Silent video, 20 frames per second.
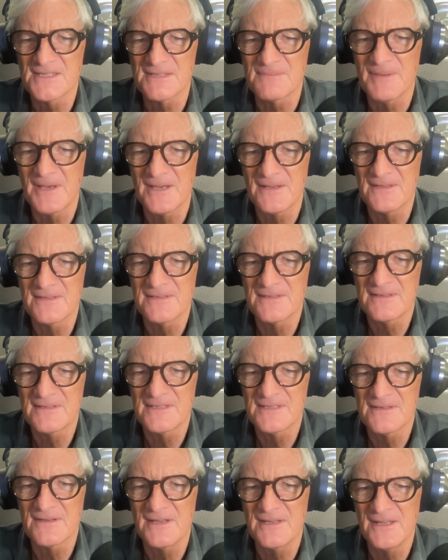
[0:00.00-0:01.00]
about
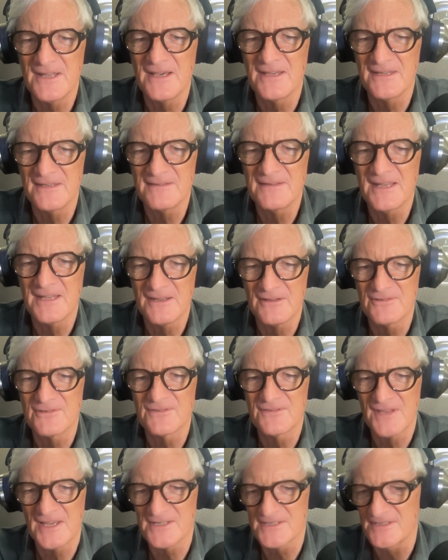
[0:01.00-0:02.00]

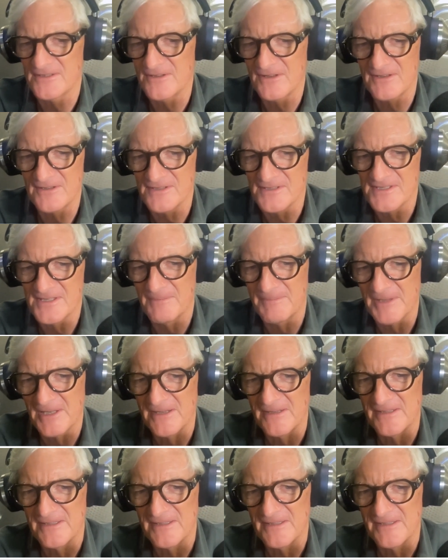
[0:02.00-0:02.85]
$900,000, something like that.